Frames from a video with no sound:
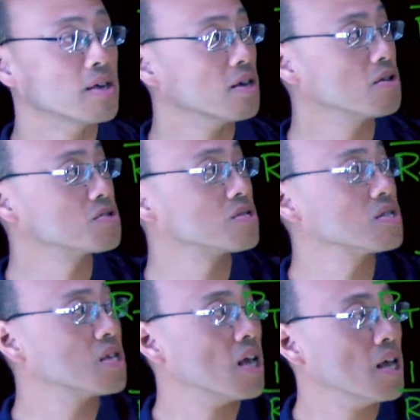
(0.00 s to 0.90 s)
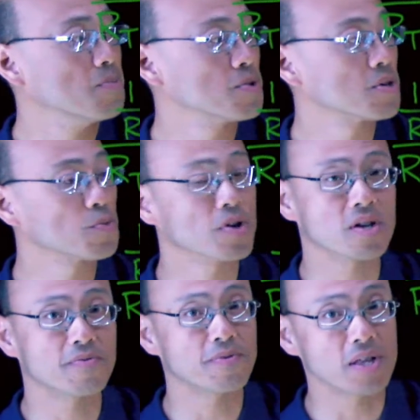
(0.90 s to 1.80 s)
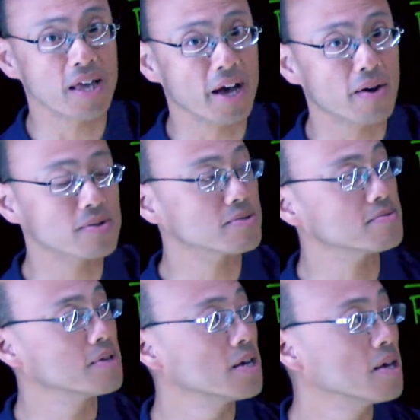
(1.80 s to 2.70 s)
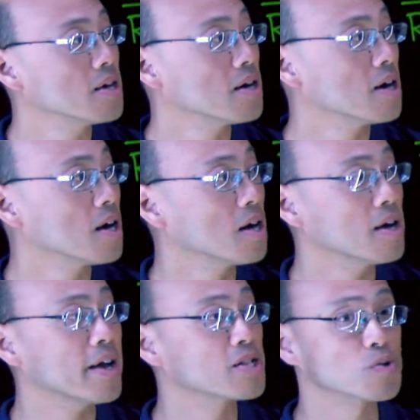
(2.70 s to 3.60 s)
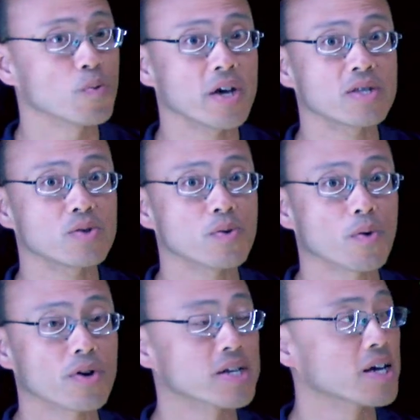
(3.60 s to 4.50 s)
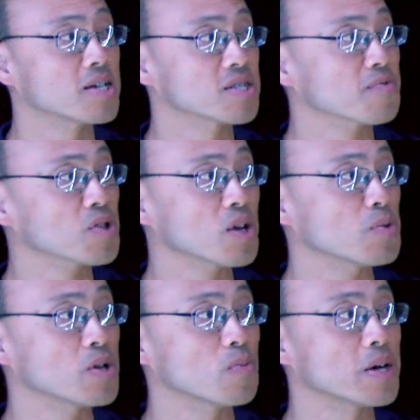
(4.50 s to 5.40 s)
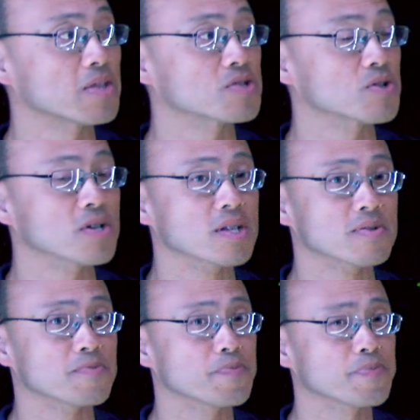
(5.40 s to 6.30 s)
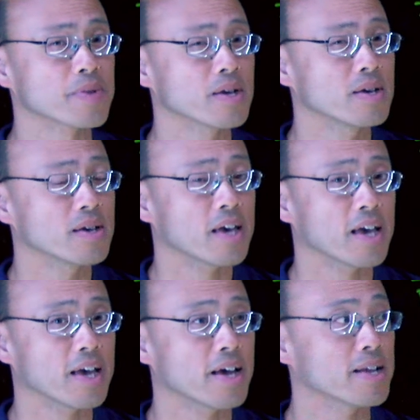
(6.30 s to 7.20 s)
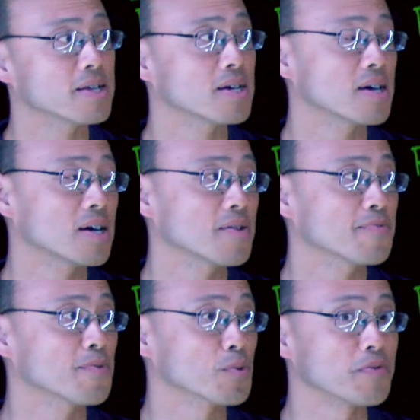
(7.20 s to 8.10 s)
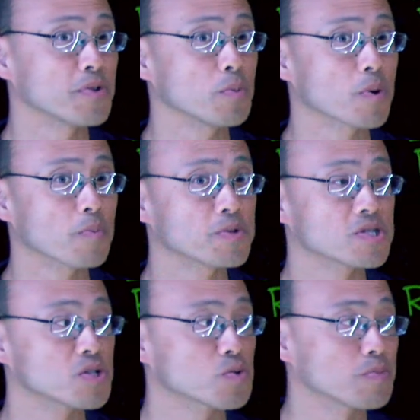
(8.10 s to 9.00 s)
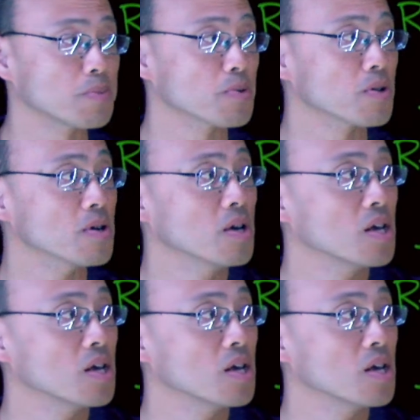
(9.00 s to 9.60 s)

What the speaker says: Here's the table that we're going to fill out as a way to organize everything we know about the circuit. And for review purposes, remember,